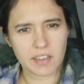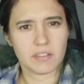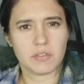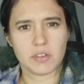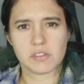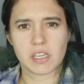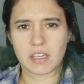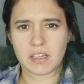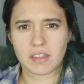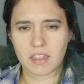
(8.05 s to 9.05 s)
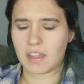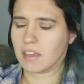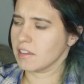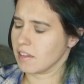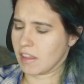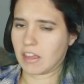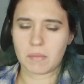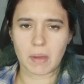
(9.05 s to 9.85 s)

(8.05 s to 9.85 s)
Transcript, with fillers: confusing thing to think